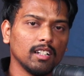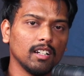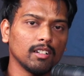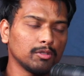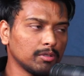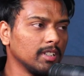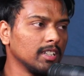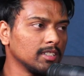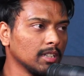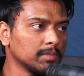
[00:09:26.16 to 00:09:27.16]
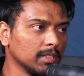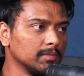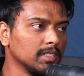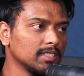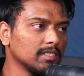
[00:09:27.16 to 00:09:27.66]
uh, good in some
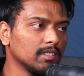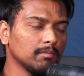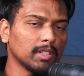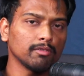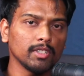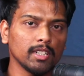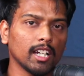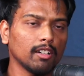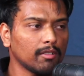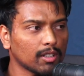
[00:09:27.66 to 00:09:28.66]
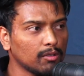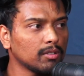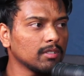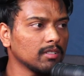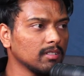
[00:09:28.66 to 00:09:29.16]
subjects but we have our
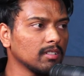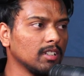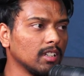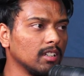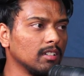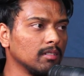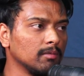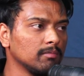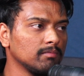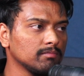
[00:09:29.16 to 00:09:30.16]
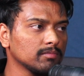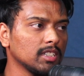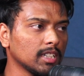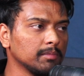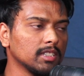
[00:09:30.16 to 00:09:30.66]
own uh,
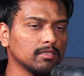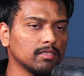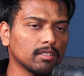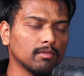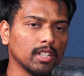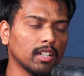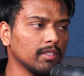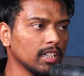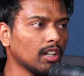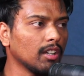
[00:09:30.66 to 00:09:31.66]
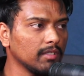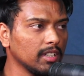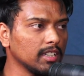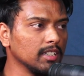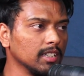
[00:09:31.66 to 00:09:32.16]
subjects that we are very
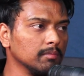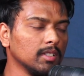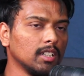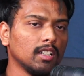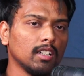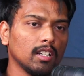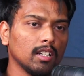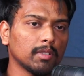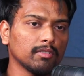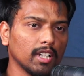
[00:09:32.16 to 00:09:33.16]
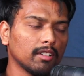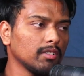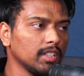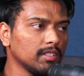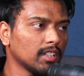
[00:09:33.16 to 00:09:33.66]
confident in them mm. but we have
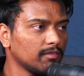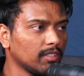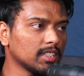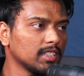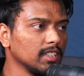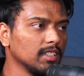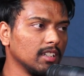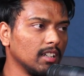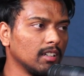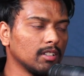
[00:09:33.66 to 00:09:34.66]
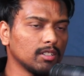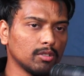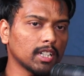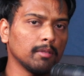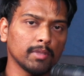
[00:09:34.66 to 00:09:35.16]
to leave that first thing uh,
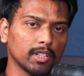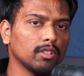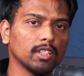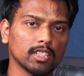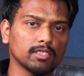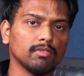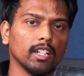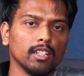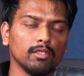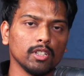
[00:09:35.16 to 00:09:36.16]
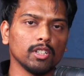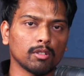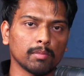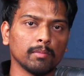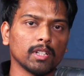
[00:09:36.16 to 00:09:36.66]
don't compare to others while doing
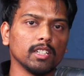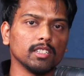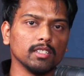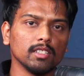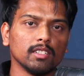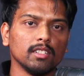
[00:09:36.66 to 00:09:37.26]
your preparation